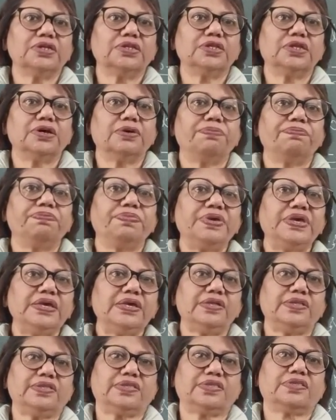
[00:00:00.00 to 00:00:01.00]
the
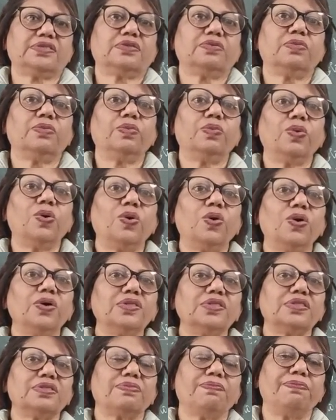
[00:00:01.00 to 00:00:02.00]
peace
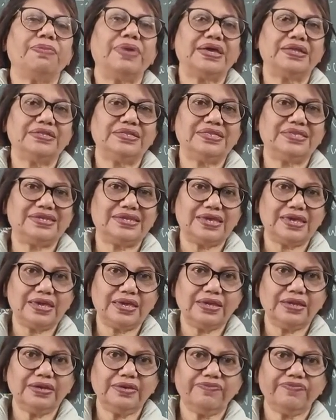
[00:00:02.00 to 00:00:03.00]
was
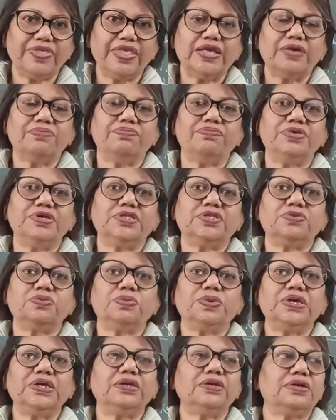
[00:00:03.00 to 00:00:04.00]
maintained
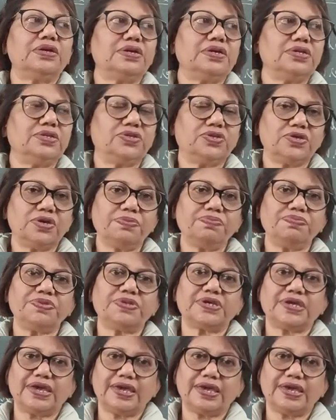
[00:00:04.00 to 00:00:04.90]
between Egypt